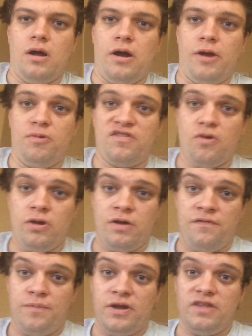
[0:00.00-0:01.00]
All right, what's going
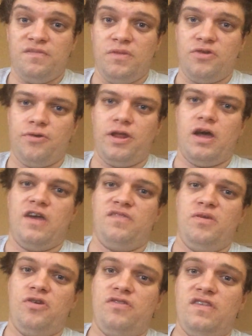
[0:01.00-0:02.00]
on, everybody? It's me, the Great Heisman here.